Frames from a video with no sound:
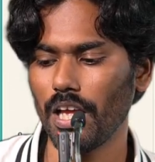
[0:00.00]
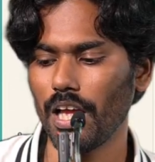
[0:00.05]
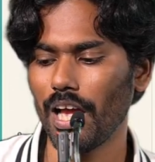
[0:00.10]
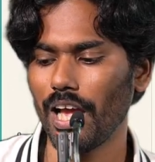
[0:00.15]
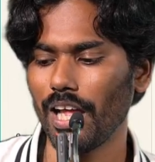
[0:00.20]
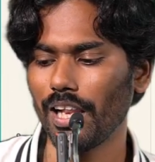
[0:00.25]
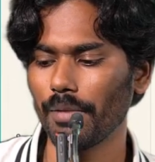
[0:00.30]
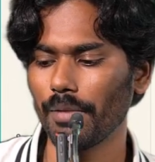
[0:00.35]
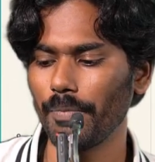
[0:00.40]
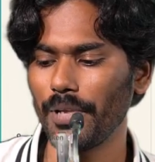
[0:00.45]

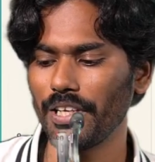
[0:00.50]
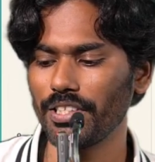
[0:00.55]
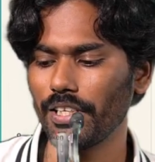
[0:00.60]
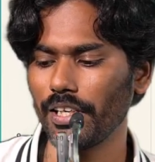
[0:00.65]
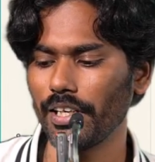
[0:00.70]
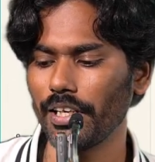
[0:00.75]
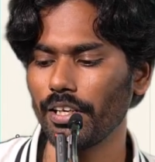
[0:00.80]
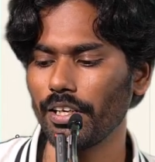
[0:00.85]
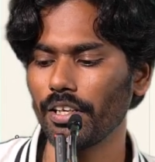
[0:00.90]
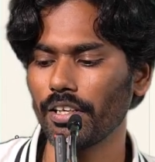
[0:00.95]
I'll
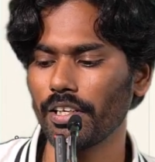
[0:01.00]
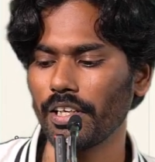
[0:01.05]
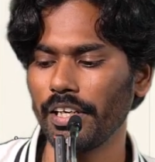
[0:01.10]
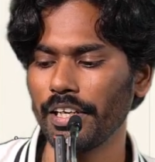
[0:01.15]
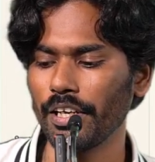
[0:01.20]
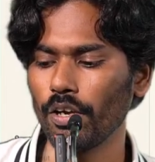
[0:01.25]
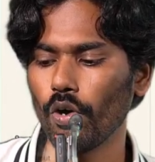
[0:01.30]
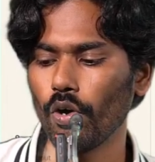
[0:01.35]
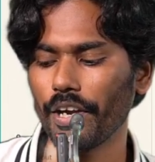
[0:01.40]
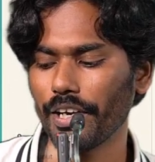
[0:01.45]
basically
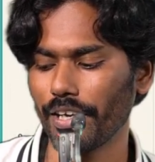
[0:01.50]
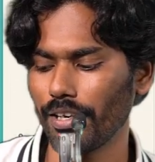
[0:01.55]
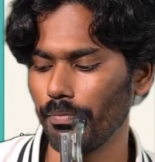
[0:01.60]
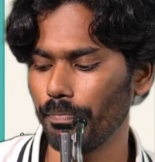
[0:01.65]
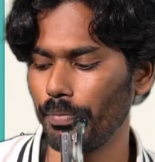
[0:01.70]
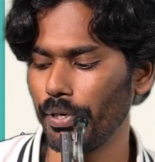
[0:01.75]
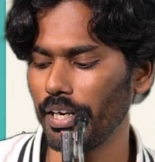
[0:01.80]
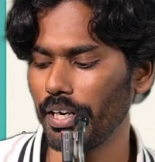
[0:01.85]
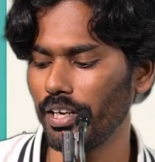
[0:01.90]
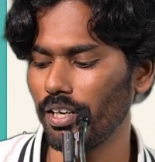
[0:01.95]
go and
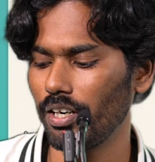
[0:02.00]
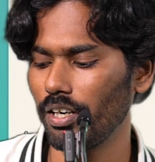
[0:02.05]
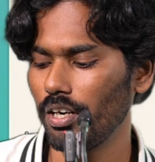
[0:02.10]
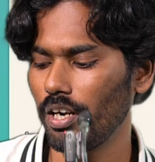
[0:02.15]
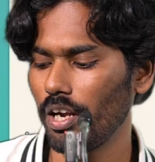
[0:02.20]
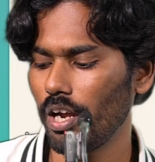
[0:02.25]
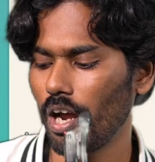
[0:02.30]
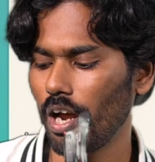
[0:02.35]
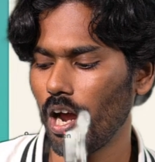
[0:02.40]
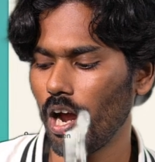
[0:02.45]
compare
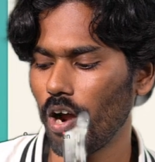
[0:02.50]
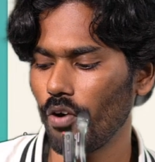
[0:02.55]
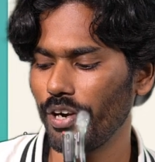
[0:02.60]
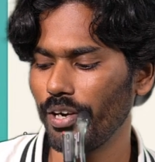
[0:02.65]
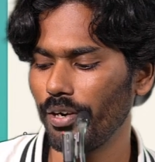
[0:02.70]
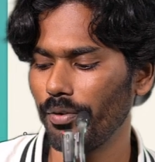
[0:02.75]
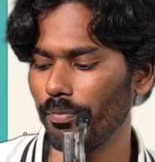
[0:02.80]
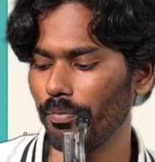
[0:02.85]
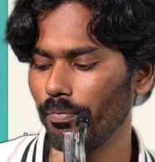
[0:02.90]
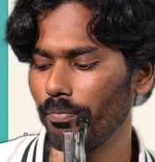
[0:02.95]
how did